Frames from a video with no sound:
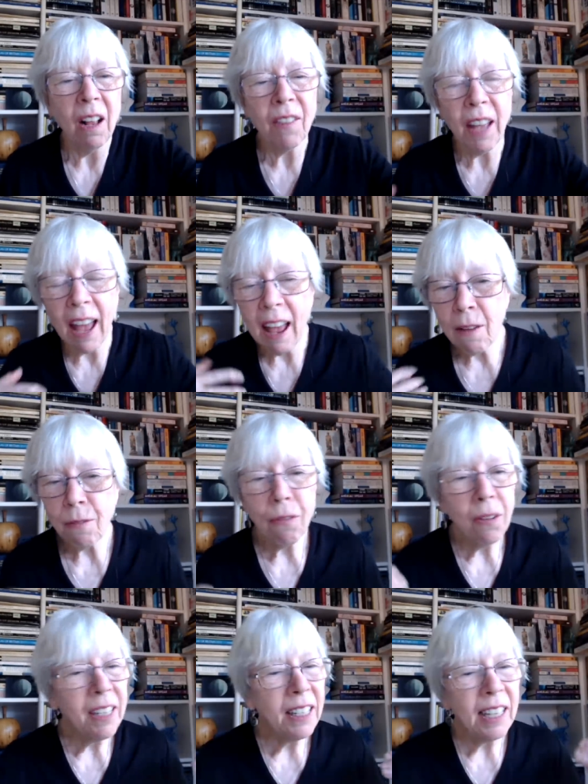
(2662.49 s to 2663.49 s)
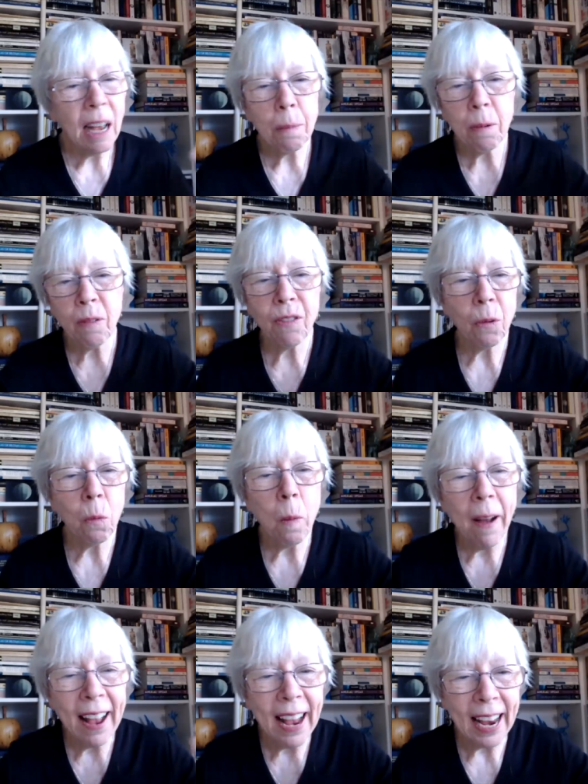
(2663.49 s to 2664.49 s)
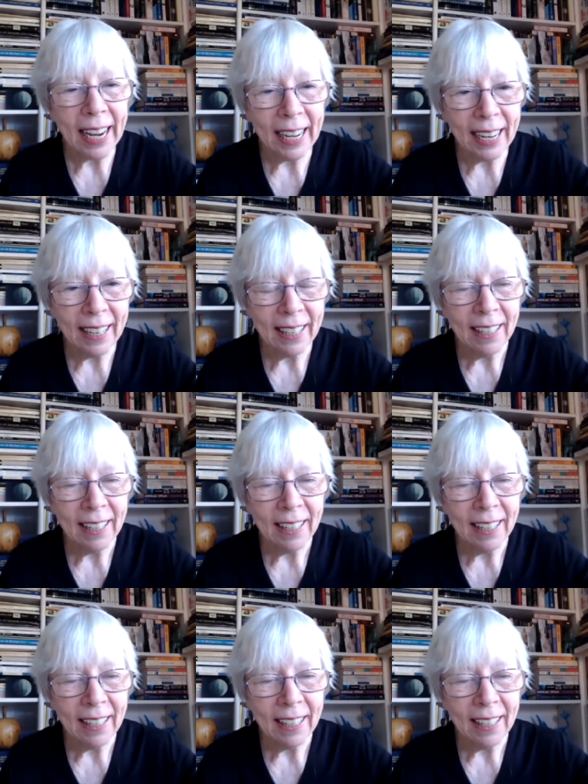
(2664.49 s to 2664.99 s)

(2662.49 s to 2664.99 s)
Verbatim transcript: That every step of the way